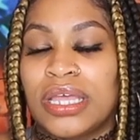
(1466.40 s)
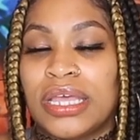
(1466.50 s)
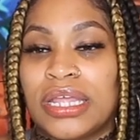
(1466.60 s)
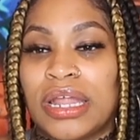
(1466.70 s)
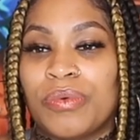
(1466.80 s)

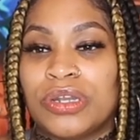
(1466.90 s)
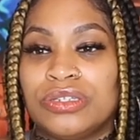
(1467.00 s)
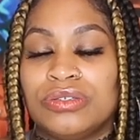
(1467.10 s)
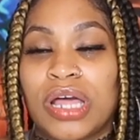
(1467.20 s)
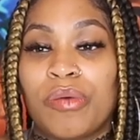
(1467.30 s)
And I want
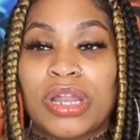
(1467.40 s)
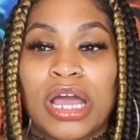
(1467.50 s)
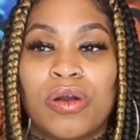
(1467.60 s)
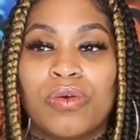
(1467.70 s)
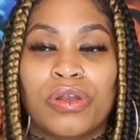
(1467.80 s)
to do like when
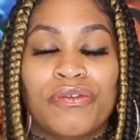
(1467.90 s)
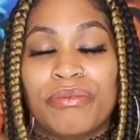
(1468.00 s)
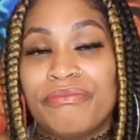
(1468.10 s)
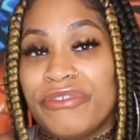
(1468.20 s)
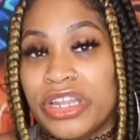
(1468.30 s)
I order
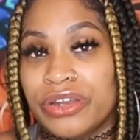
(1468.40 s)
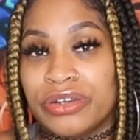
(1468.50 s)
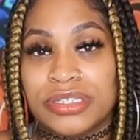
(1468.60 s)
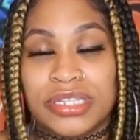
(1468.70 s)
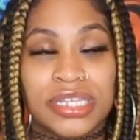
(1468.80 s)
from
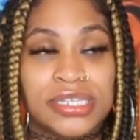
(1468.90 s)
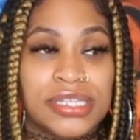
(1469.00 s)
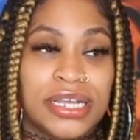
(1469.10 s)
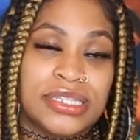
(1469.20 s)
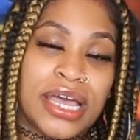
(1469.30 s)
vendors and things
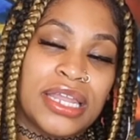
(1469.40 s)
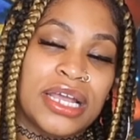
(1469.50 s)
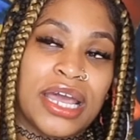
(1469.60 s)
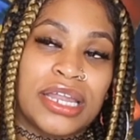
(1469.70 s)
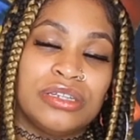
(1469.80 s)
like that,
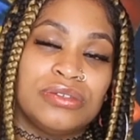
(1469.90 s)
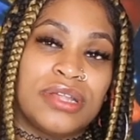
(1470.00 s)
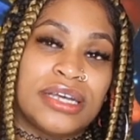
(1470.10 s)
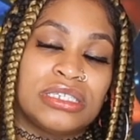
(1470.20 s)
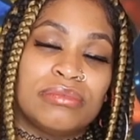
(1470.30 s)
like kind of do
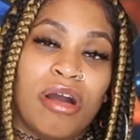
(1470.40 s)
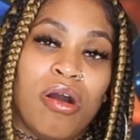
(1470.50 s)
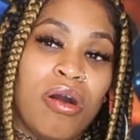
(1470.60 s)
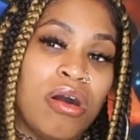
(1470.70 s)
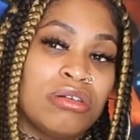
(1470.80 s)
like some
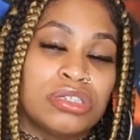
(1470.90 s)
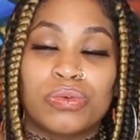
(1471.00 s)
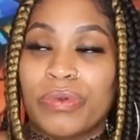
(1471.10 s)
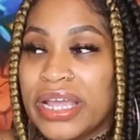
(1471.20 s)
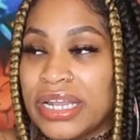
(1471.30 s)
hauls
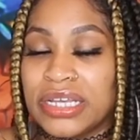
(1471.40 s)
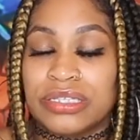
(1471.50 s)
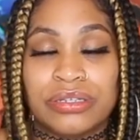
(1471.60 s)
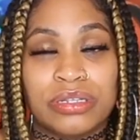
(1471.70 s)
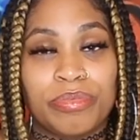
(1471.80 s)
or
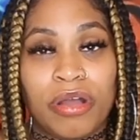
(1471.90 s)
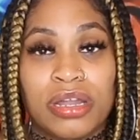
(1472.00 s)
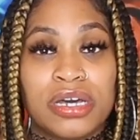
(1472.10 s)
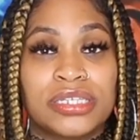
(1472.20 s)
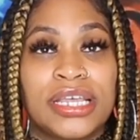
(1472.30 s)
ratings on the
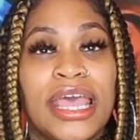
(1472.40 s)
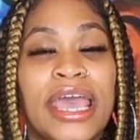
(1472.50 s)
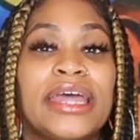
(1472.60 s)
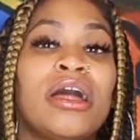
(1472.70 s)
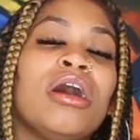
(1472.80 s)
products.
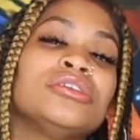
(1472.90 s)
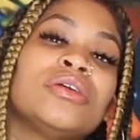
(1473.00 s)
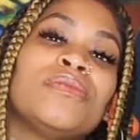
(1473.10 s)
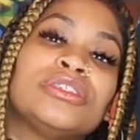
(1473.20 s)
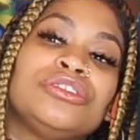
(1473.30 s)
And I
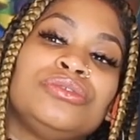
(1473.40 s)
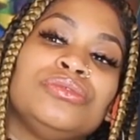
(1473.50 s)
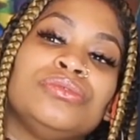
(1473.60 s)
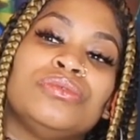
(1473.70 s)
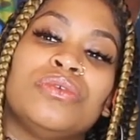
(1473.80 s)
also want
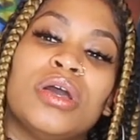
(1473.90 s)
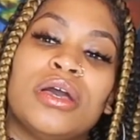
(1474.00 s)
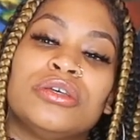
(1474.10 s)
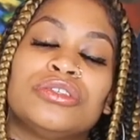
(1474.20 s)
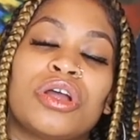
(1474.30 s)
to
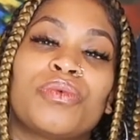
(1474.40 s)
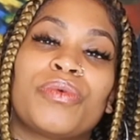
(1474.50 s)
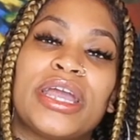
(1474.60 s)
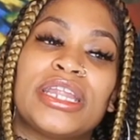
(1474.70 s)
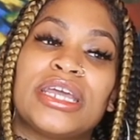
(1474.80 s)
start
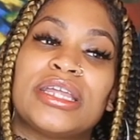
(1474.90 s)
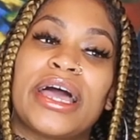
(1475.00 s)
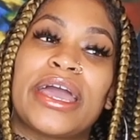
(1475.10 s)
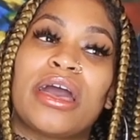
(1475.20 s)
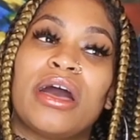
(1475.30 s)
rating
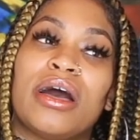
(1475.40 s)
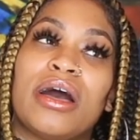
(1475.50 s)
like